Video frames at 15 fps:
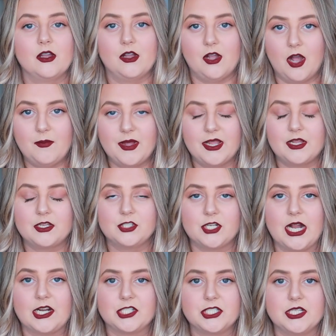got my
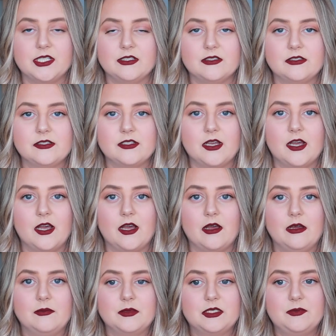contractions
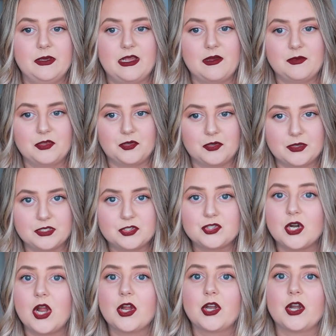um, to become a little bit
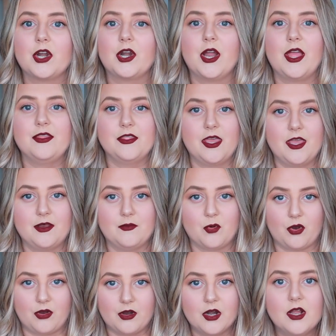stronger and then
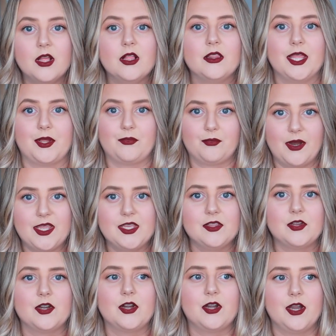more like
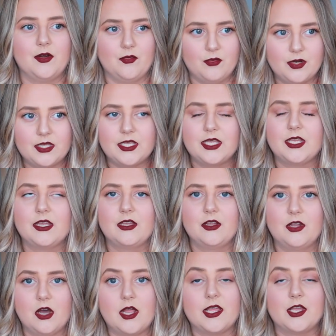regular, and really
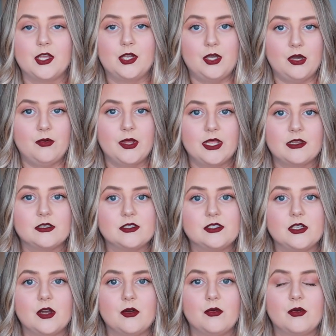got it going.
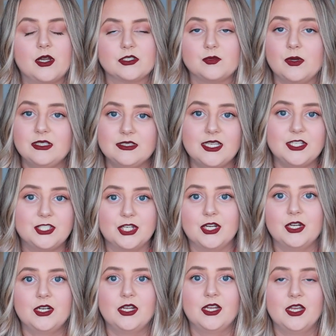So because once I
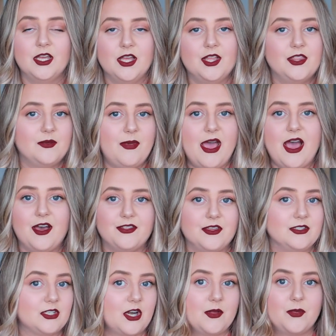took the bath
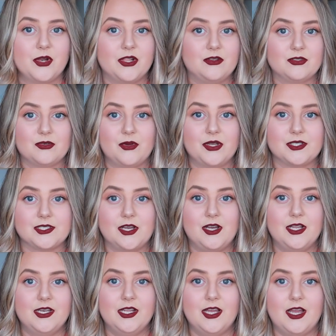and started putting those oils
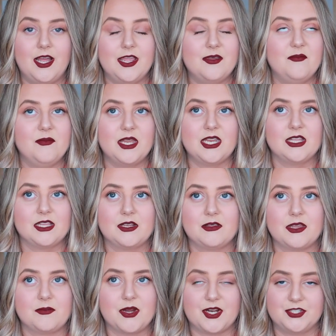on, I immediately
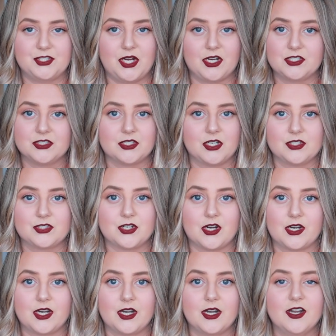like my contractions got
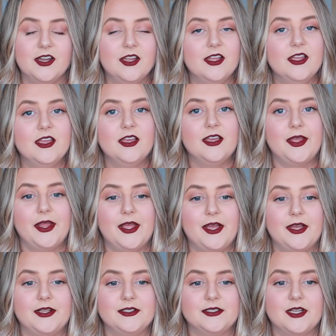stronger.
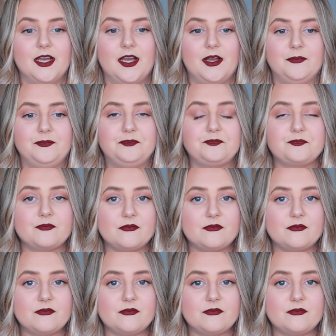And um,